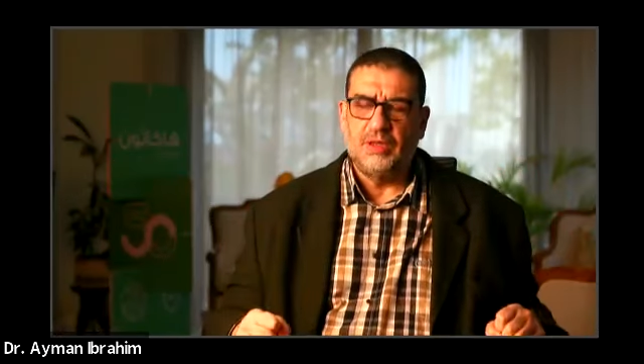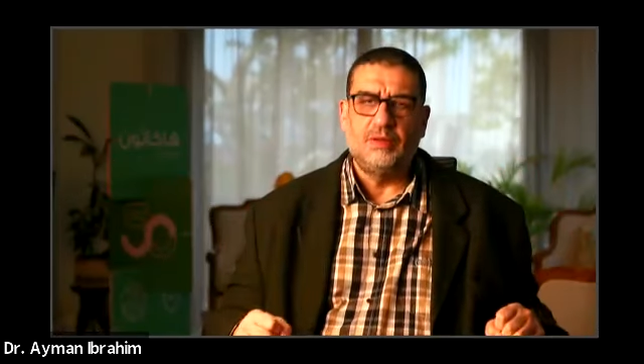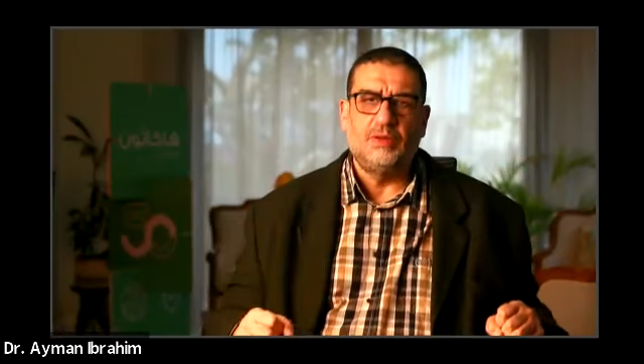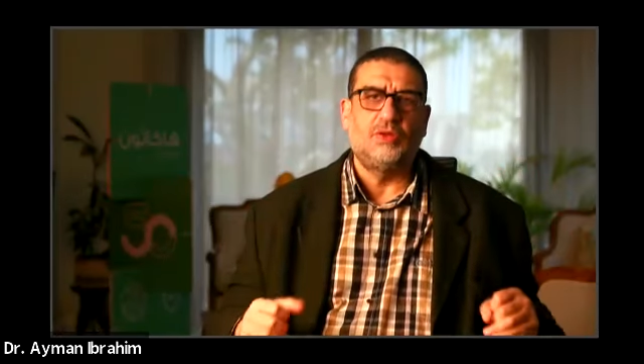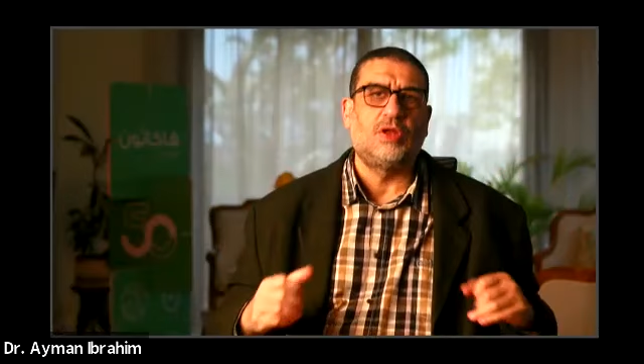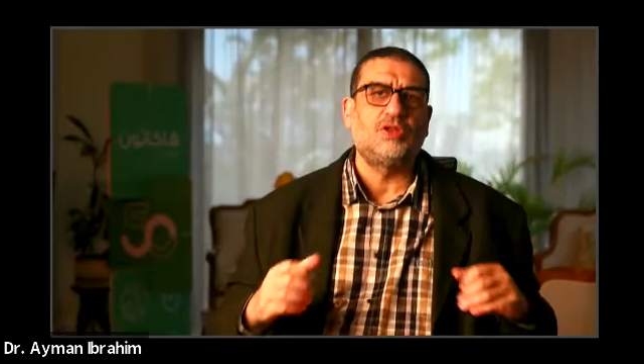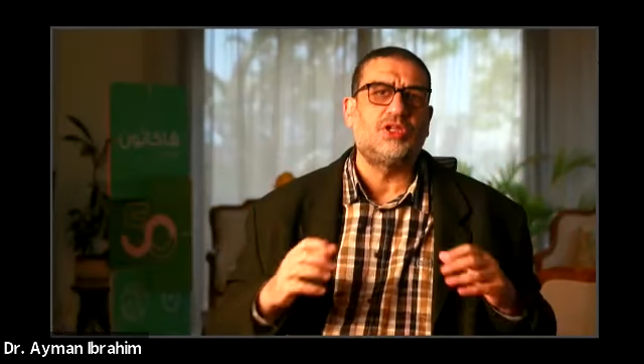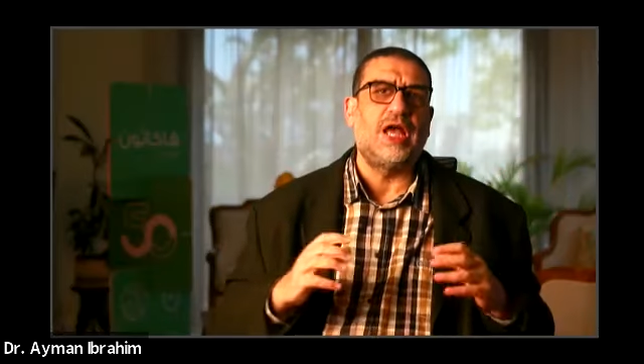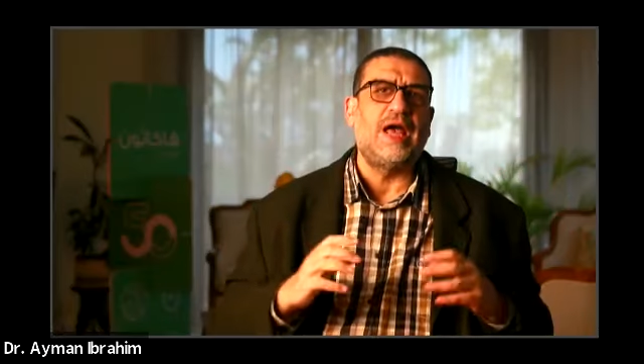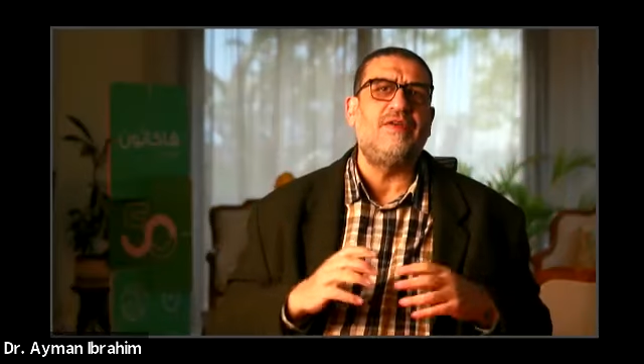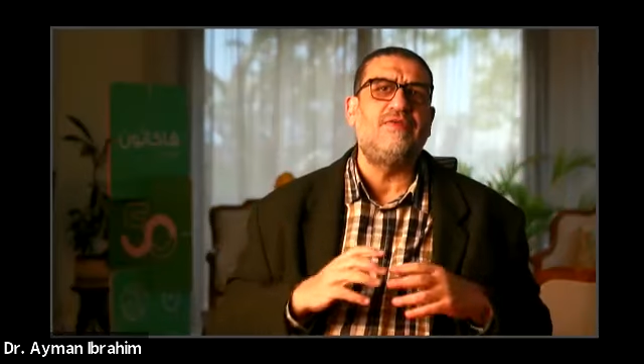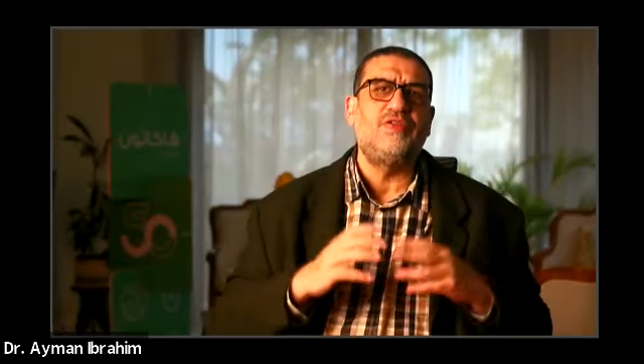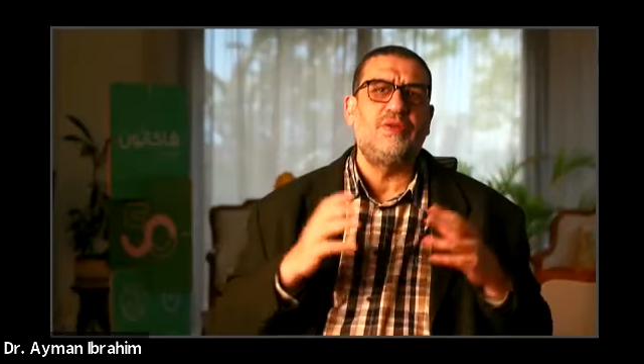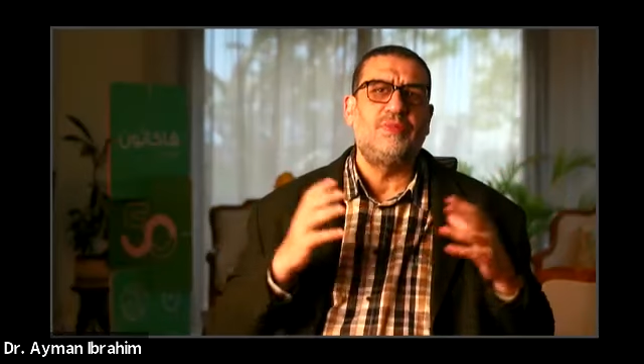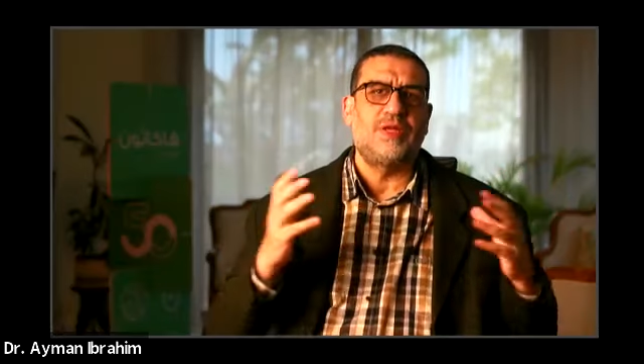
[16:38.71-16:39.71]
not
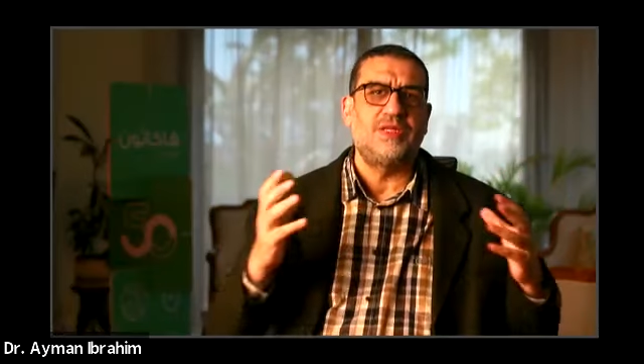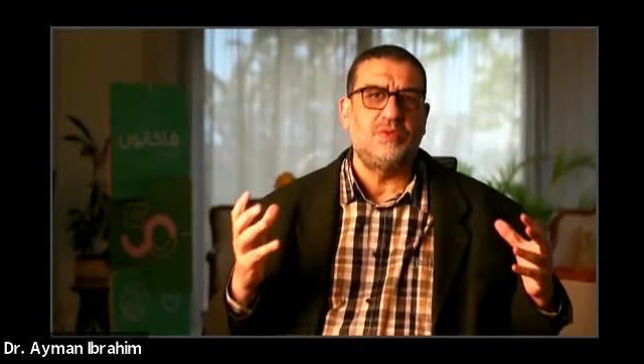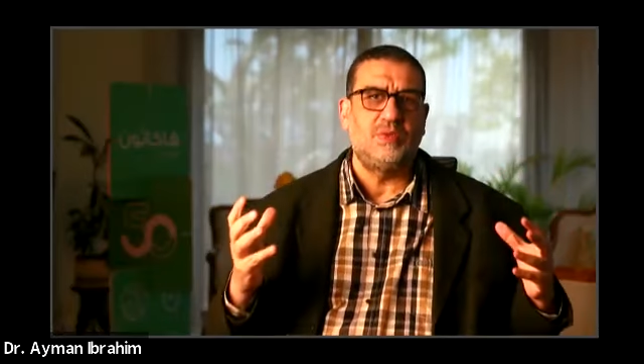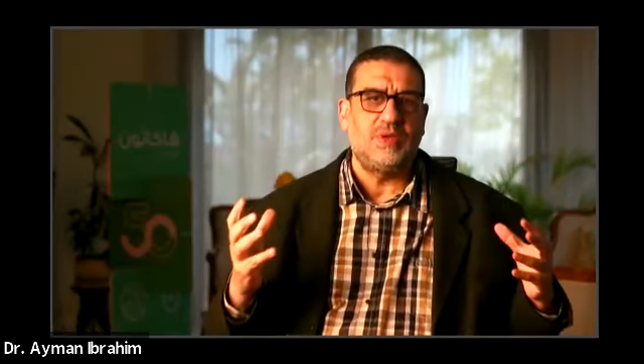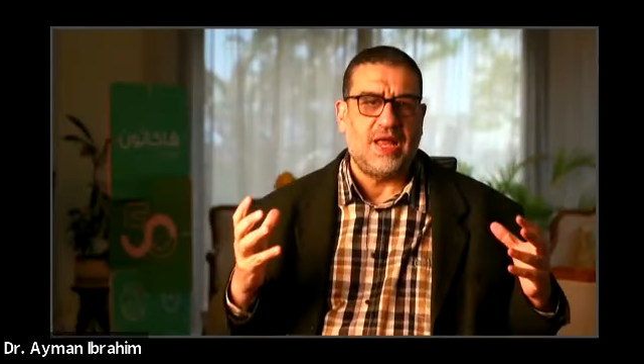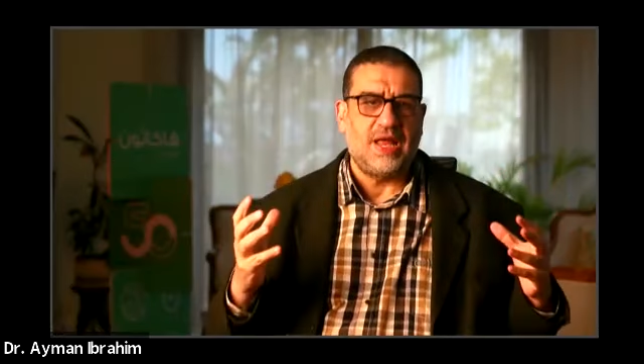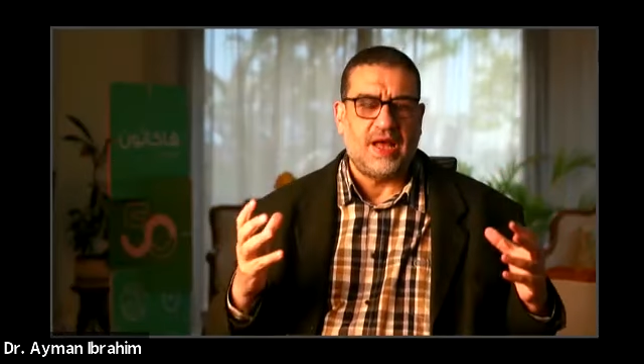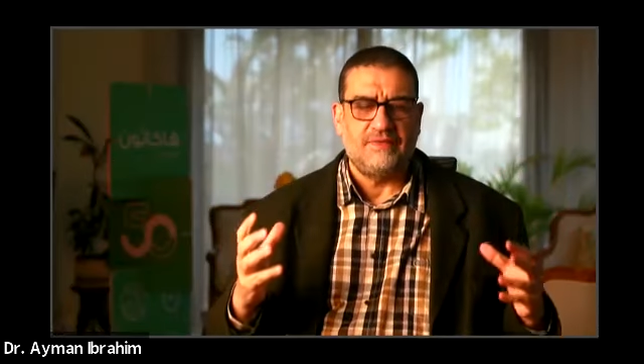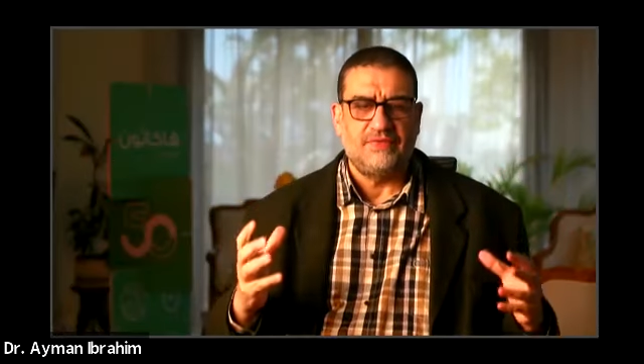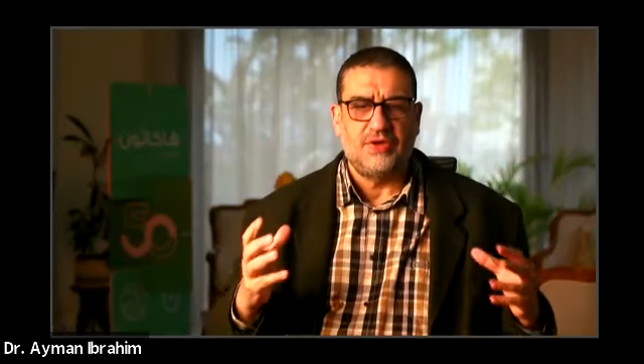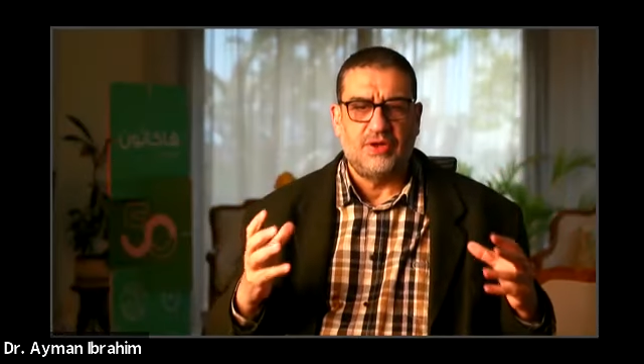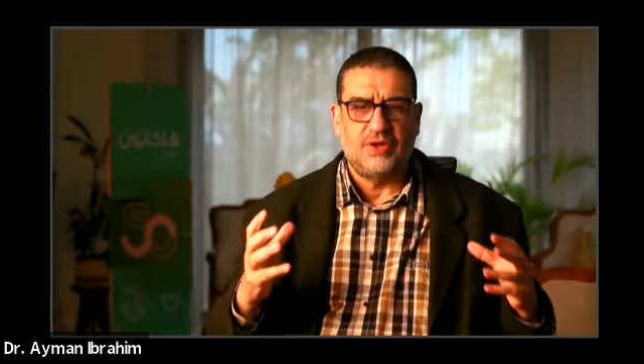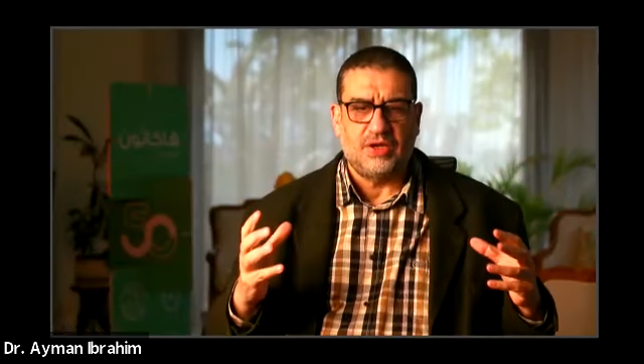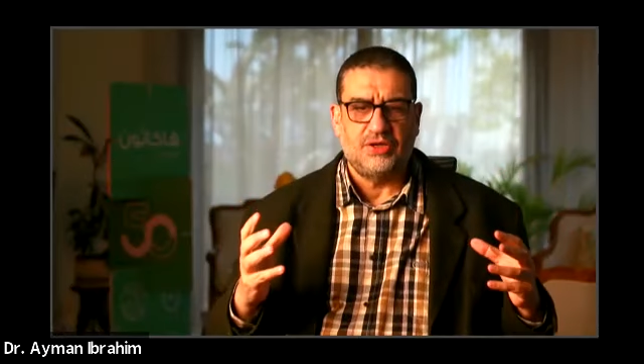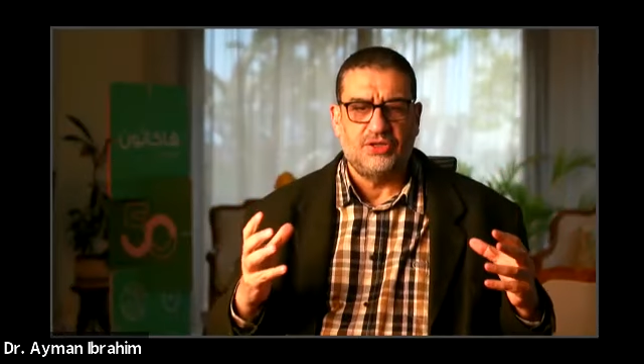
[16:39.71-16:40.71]
everybody will have the
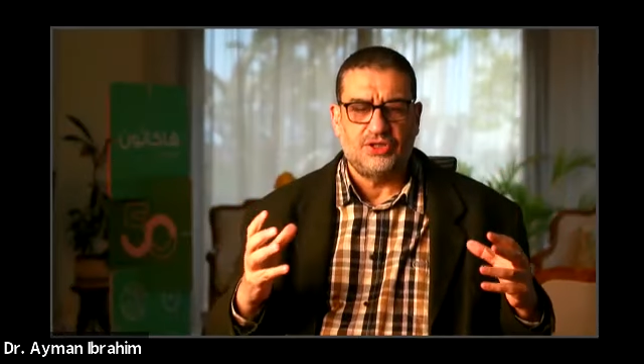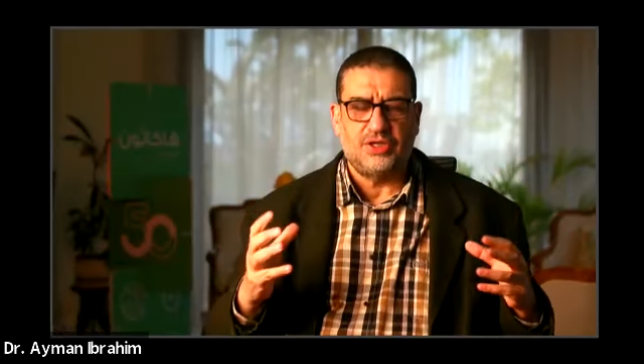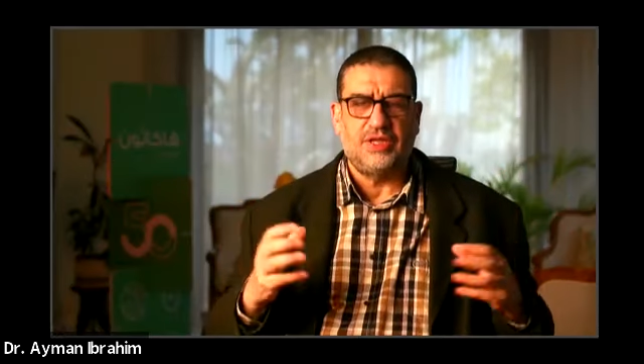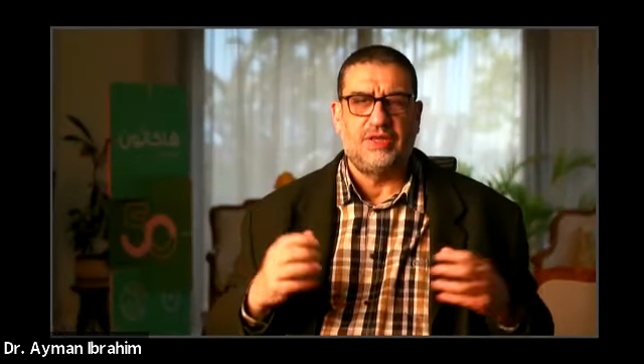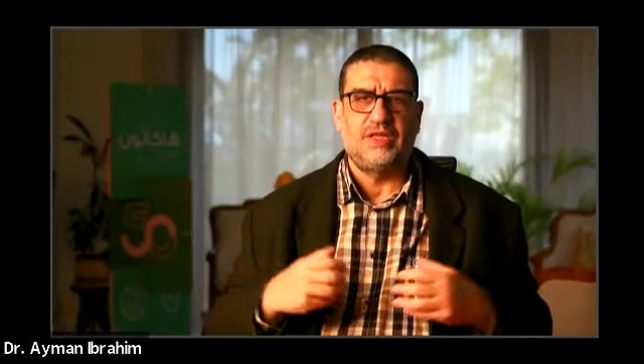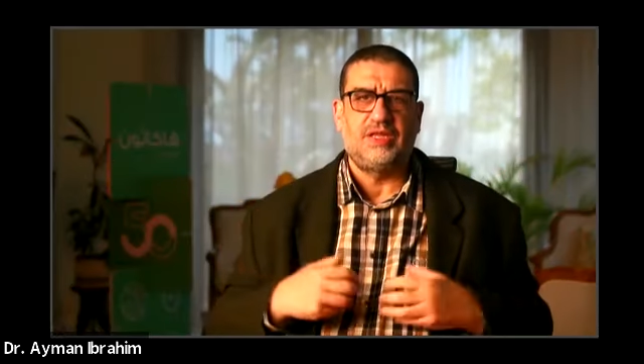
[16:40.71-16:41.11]
luxury,